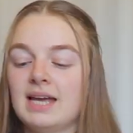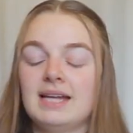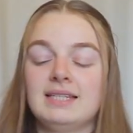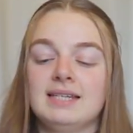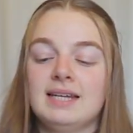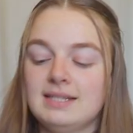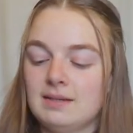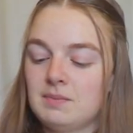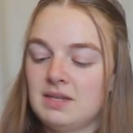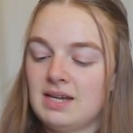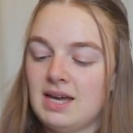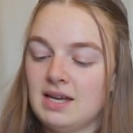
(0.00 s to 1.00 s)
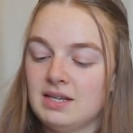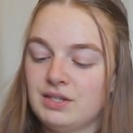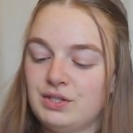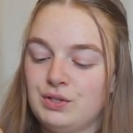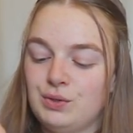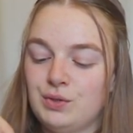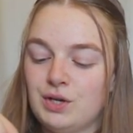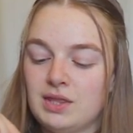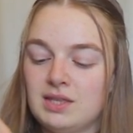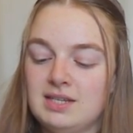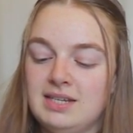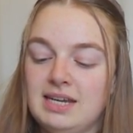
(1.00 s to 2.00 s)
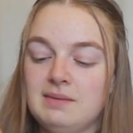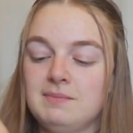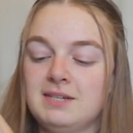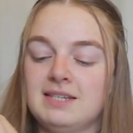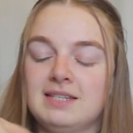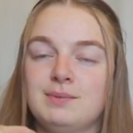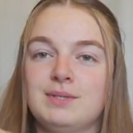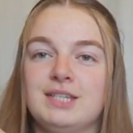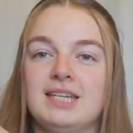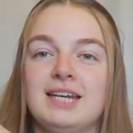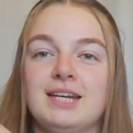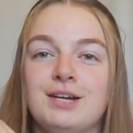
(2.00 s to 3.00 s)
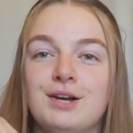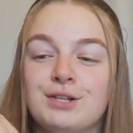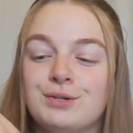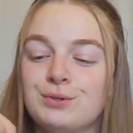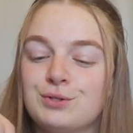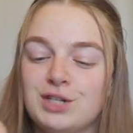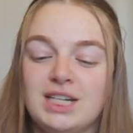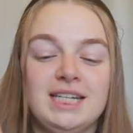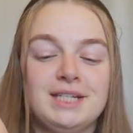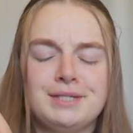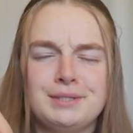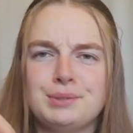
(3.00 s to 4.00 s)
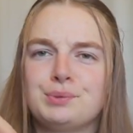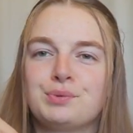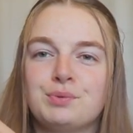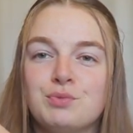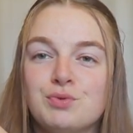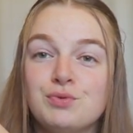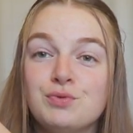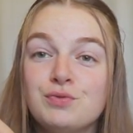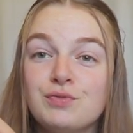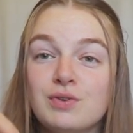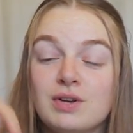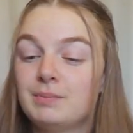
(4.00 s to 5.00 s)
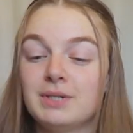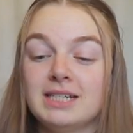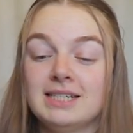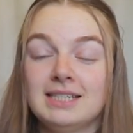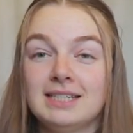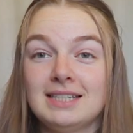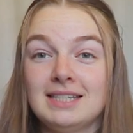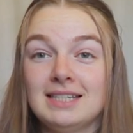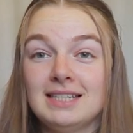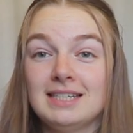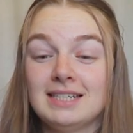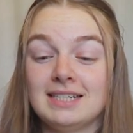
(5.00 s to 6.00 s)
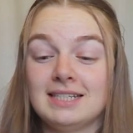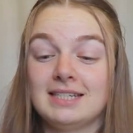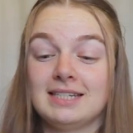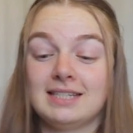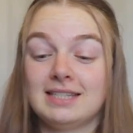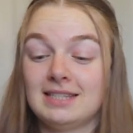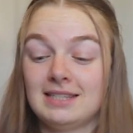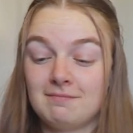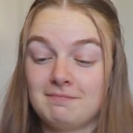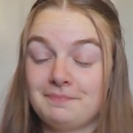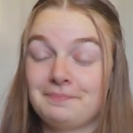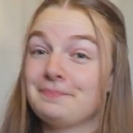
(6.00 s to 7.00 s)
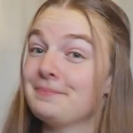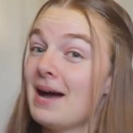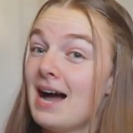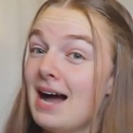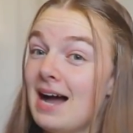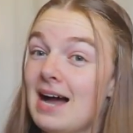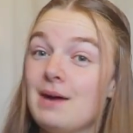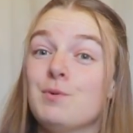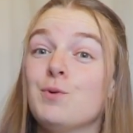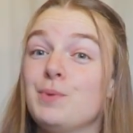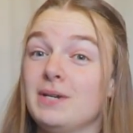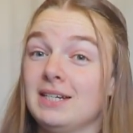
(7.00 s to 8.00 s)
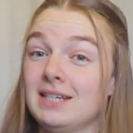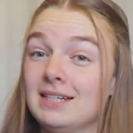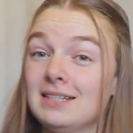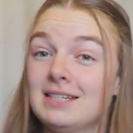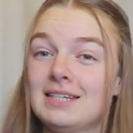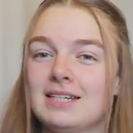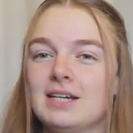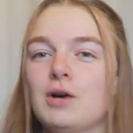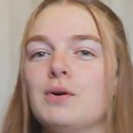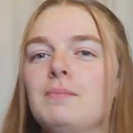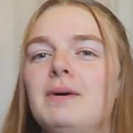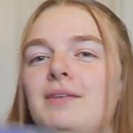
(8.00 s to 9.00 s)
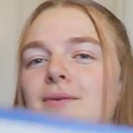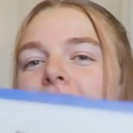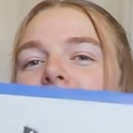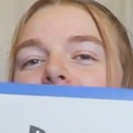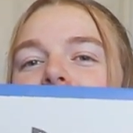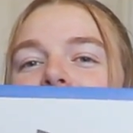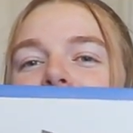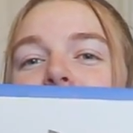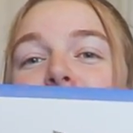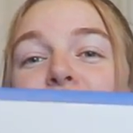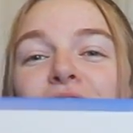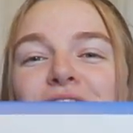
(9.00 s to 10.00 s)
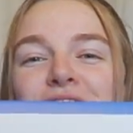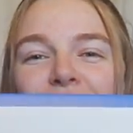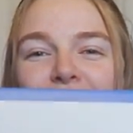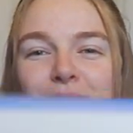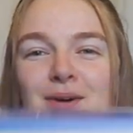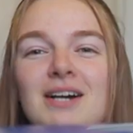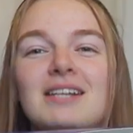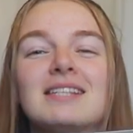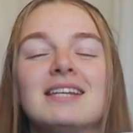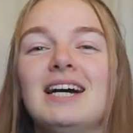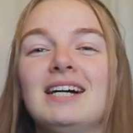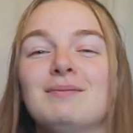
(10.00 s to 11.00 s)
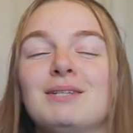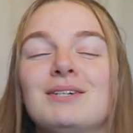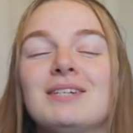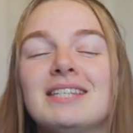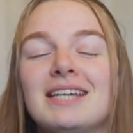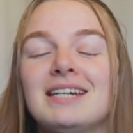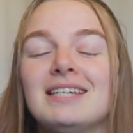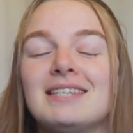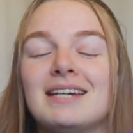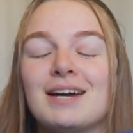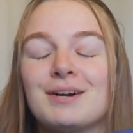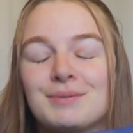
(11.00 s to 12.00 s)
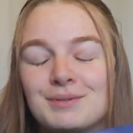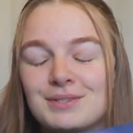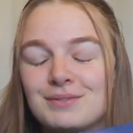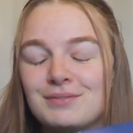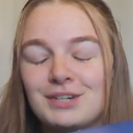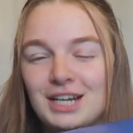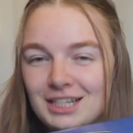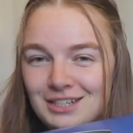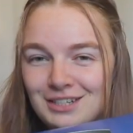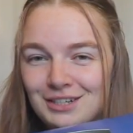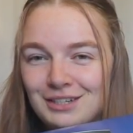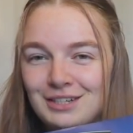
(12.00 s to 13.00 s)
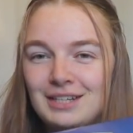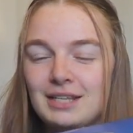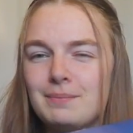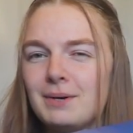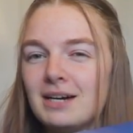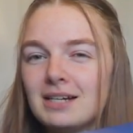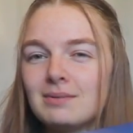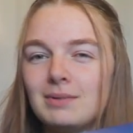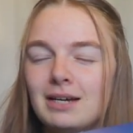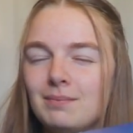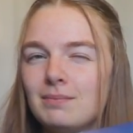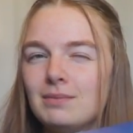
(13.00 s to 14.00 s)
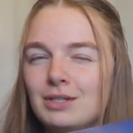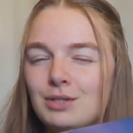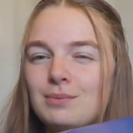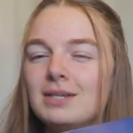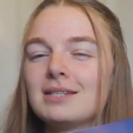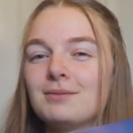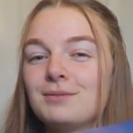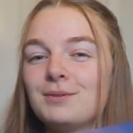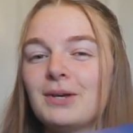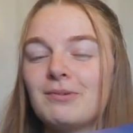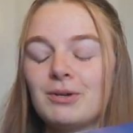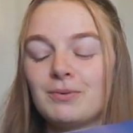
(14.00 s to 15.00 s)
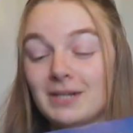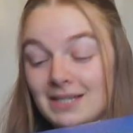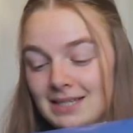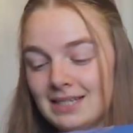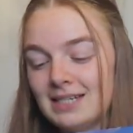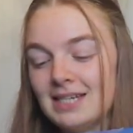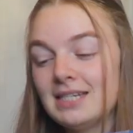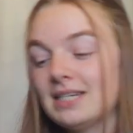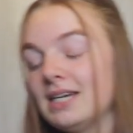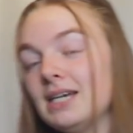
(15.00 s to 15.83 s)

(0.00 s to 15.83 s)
Had to get something else to cut the tape because it was getting a little tricky to remove but it's it's I'm opening it. Oh, and by the way, this is the front of the box. I'm so excited that I almost forgot to show you the box, but I'm assuming some of you have already seen it.